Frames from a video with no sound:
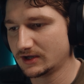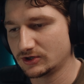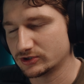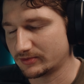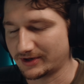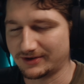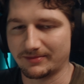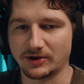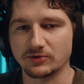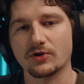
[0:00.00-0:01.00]
usually I'm
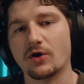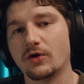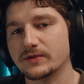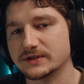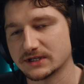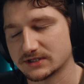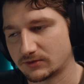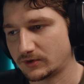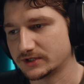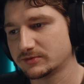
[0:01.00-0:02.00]
not doing all of these things at
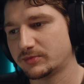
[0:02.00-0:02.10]
once,